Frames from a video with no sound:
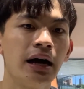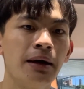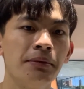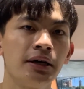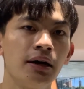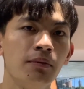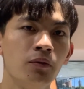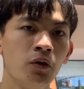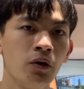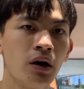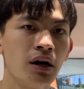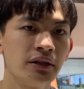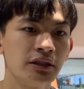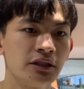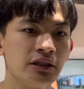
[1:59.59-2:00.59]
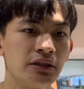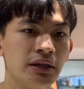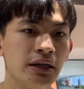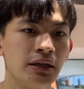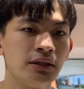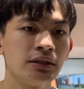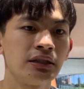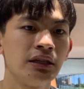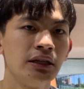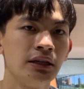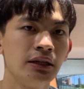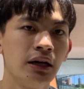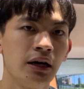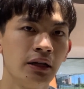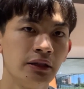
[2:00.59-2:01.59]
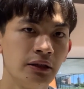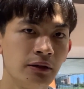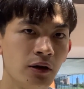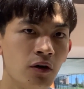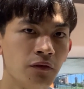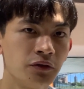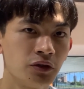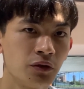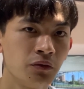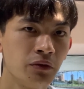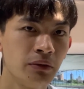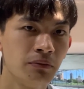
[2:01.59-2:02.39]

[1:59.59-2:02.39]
I become more understand uh, the offshore wind